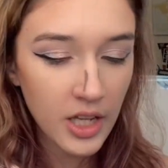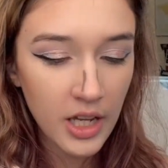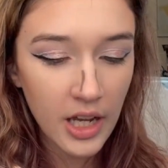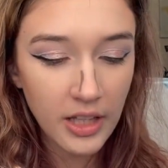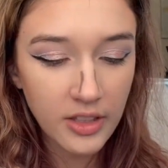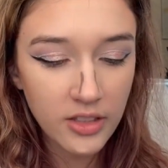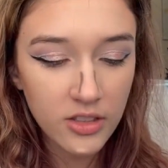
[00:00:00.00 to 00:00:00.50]

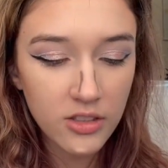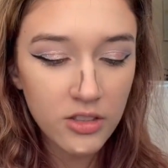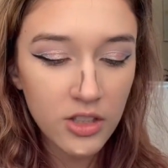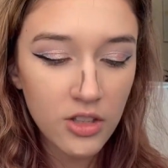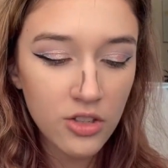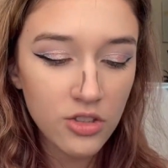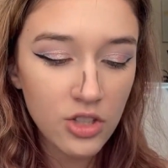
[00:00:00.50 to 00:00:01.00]
And this is
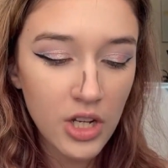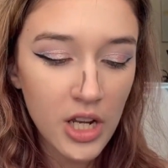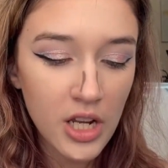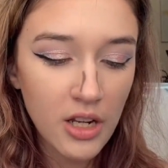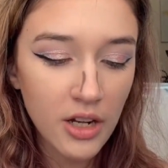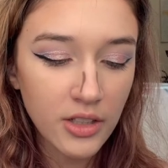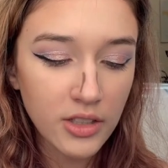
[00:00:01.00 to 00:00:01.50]
in the
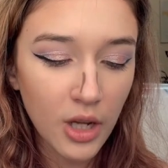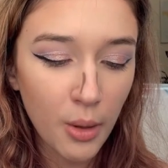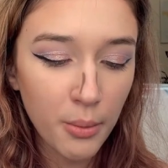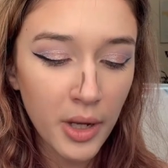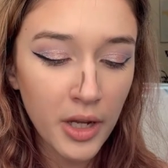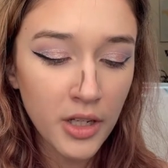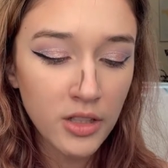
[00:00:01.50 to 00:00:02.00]
shade
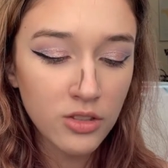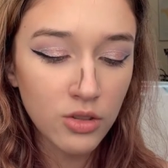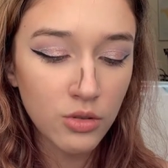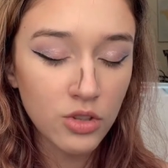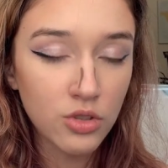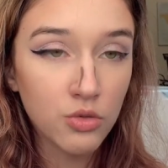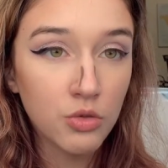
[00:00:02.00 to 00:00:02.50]
Nutmeg, so
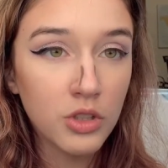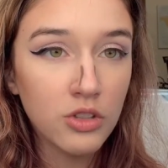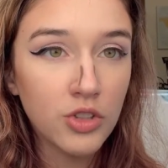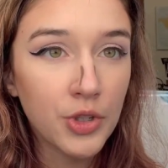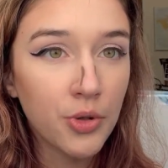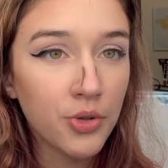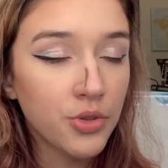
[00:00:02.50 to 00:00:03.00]
it's
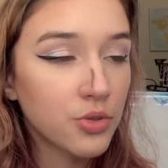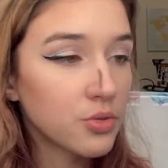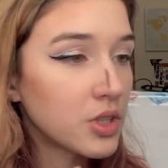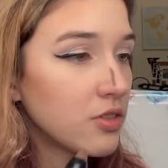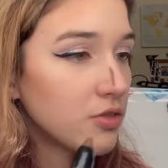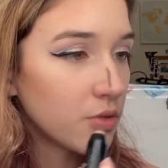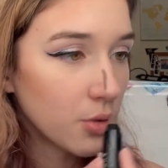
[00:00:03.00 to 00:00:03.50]

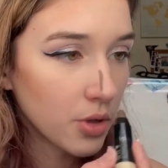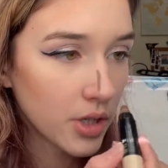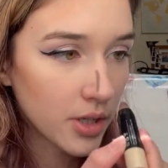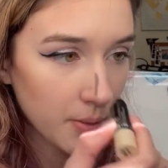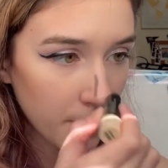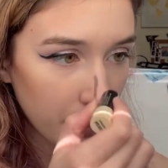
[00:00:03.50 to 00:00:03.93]
3034.